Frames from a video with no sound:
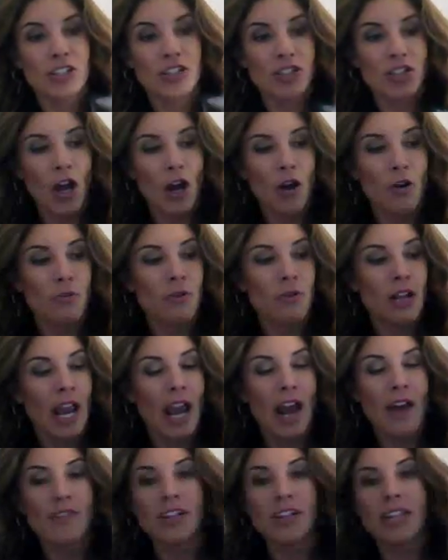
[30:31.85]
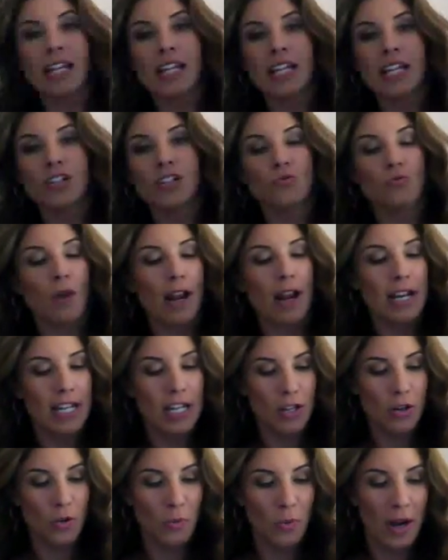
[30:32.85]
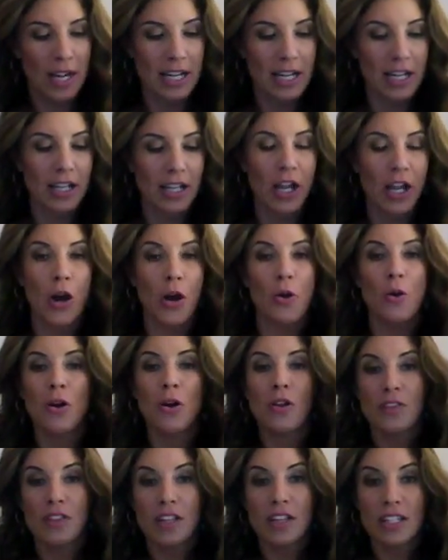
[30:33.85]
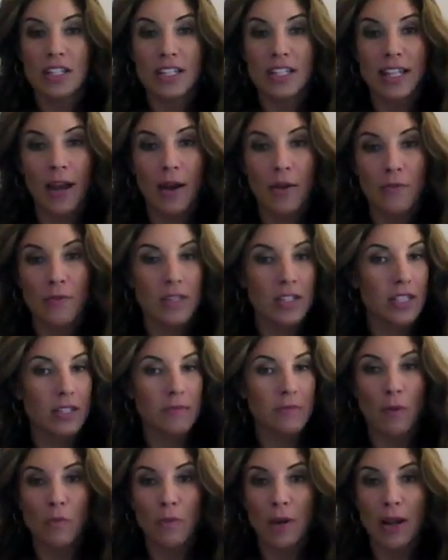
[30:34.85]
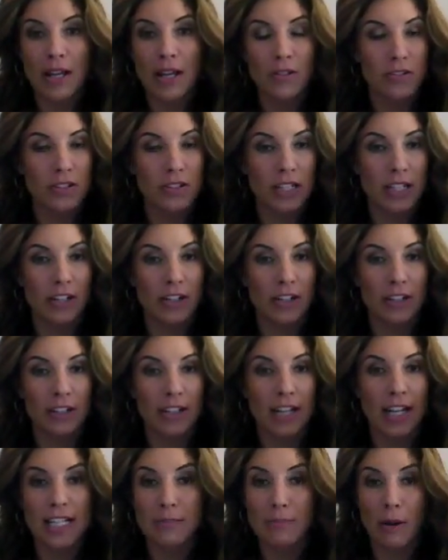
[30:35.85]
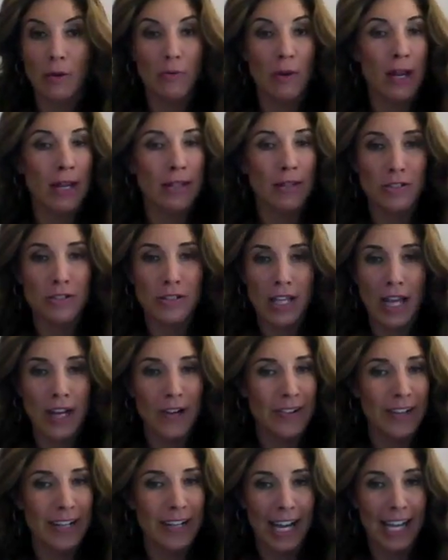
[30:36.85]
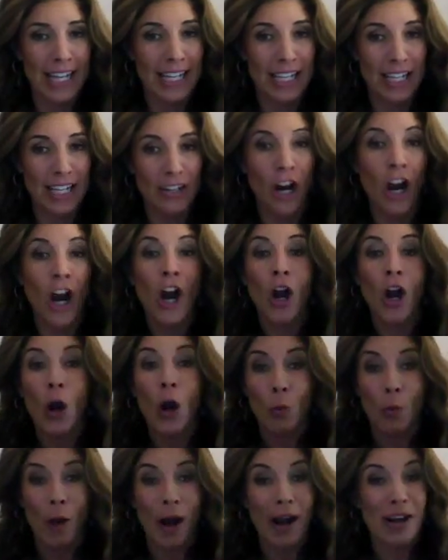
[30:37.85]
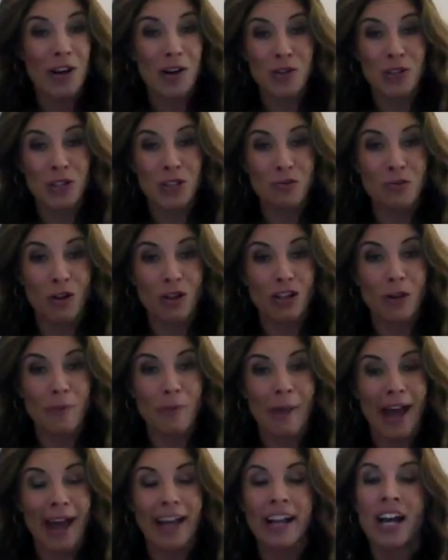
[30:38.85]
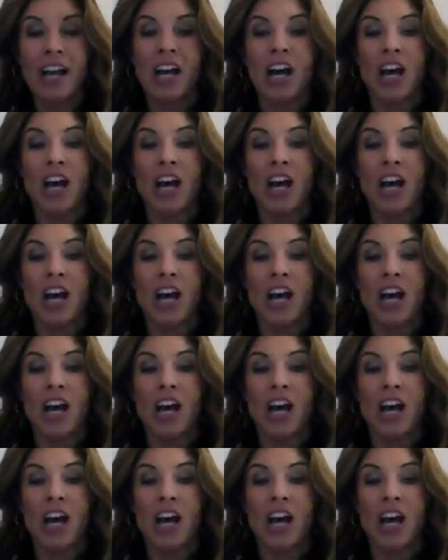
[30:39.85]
So everything is right here, ready to go. This is my regular skincare class, my regular Saturday night here, right here in this roll-up bag.